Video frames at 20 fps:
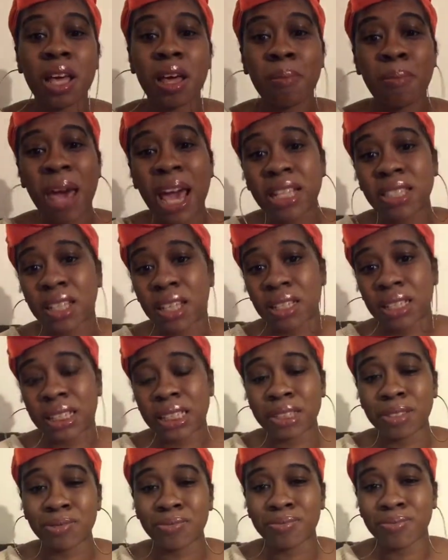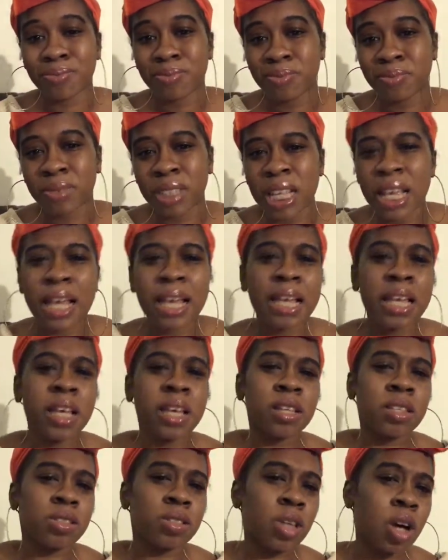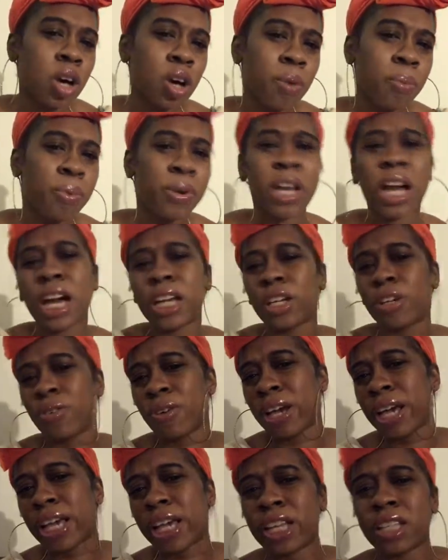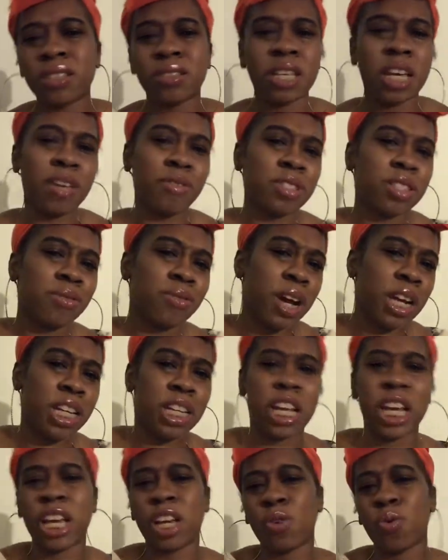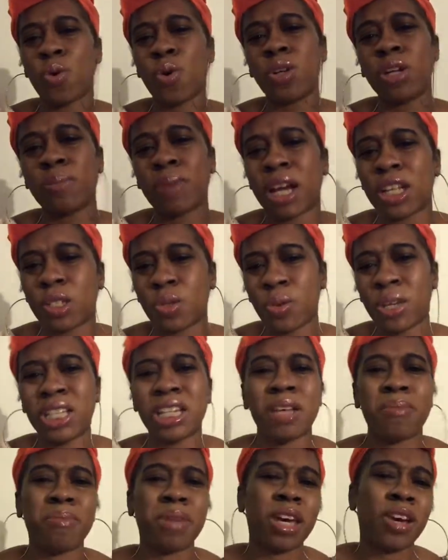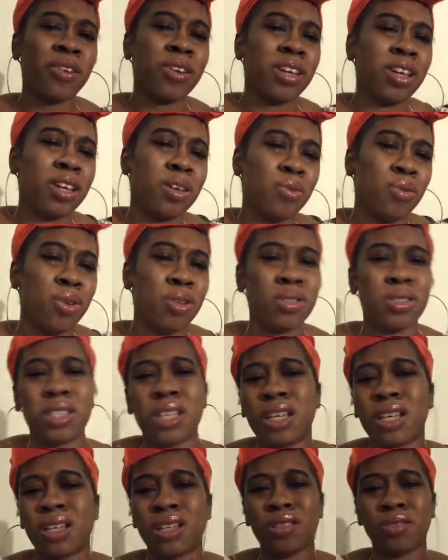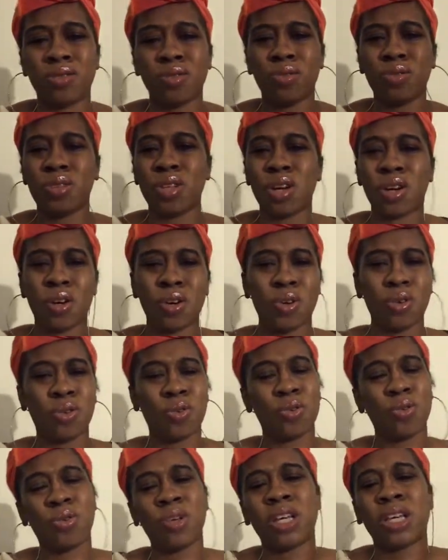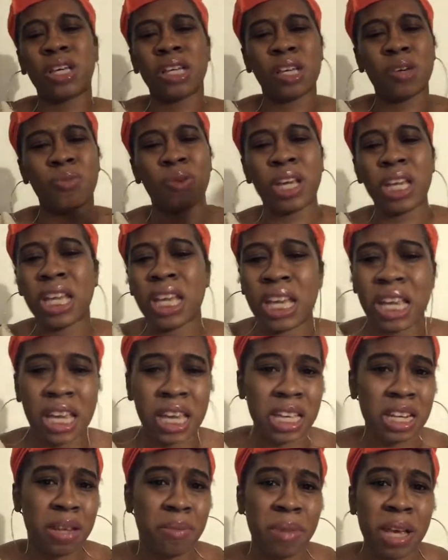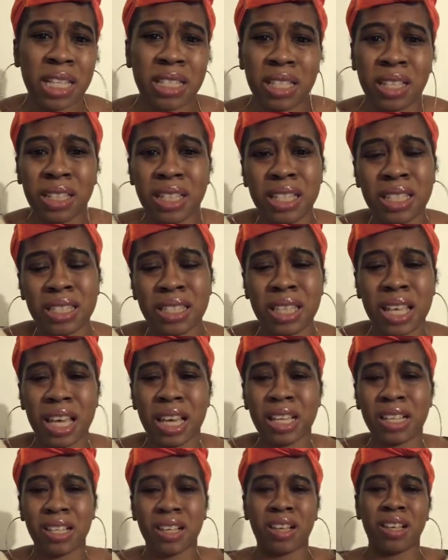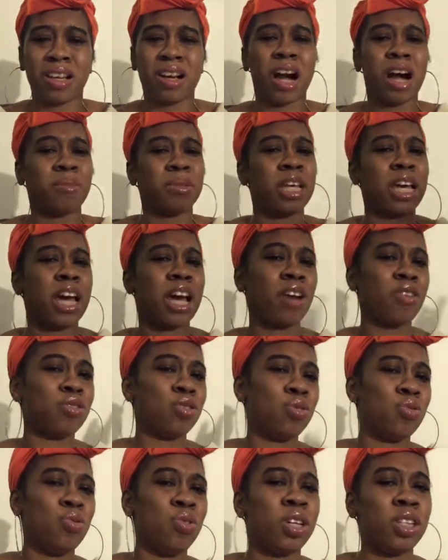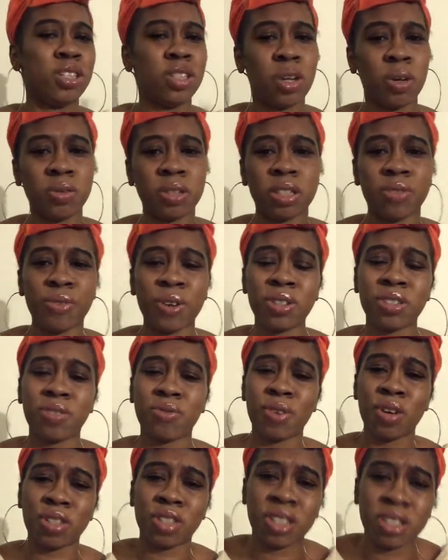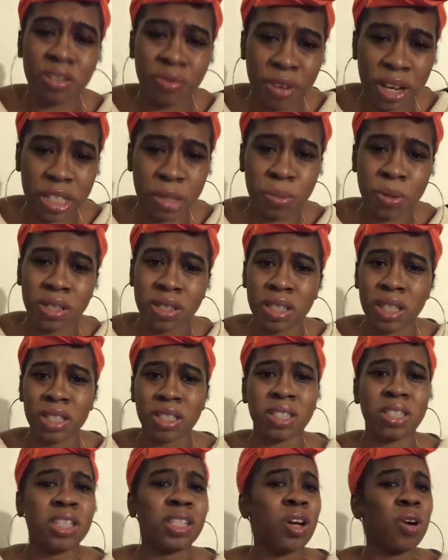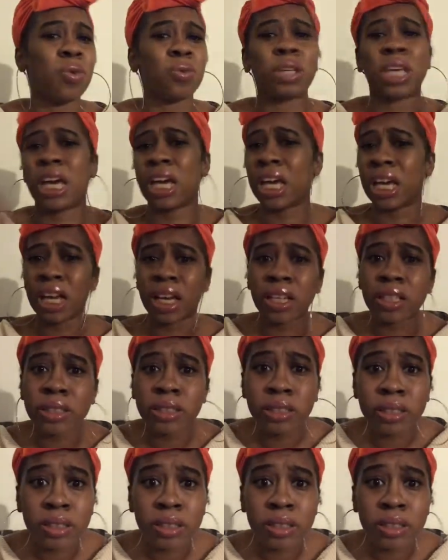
basically, so Breonna Gray and David Serrata, they quoted my tweet, and Marianne Wilson, you know, went in and basically said, Kamala Harris, you condone this. First of all, she's the vice president. She don't care.